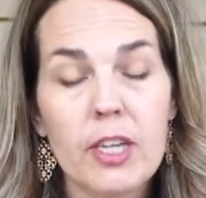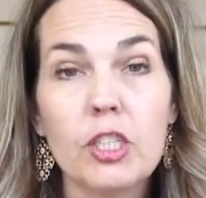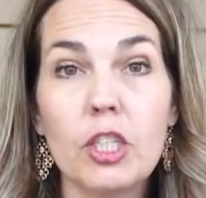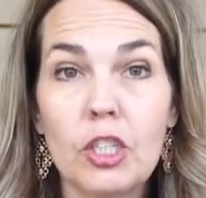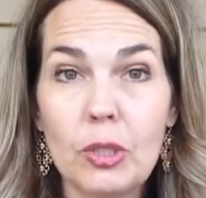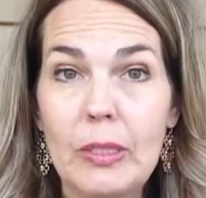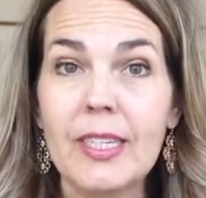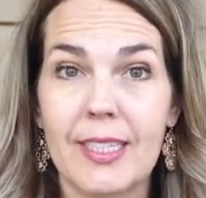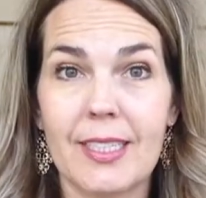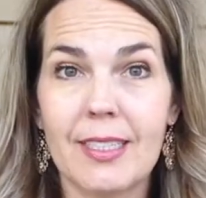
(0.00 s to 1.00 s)
To-do
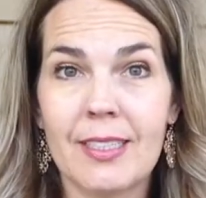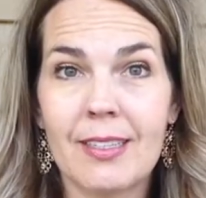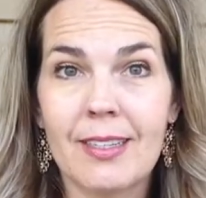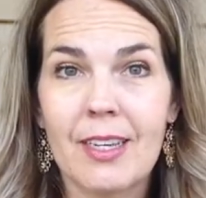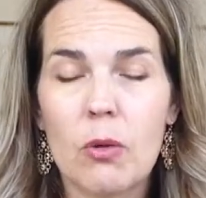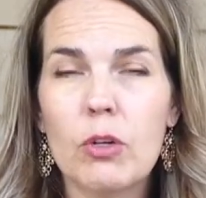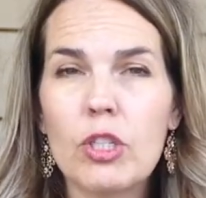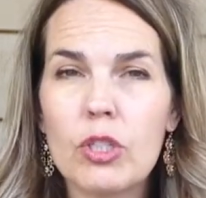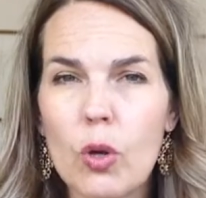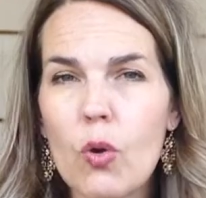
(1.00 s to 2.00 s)
lists. We're
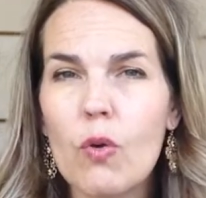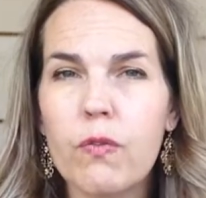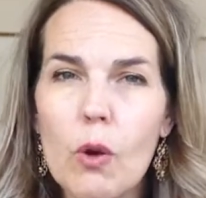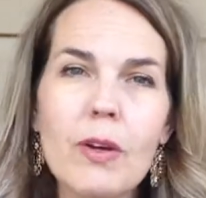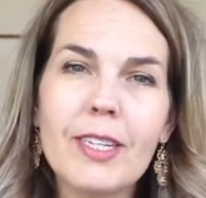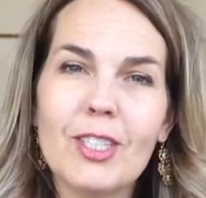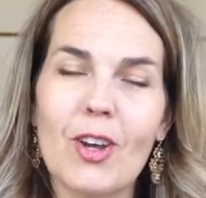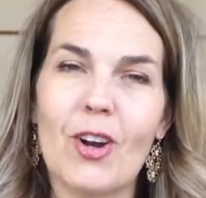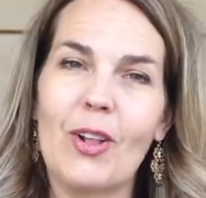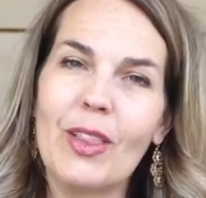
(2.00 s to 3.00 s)
so focused on our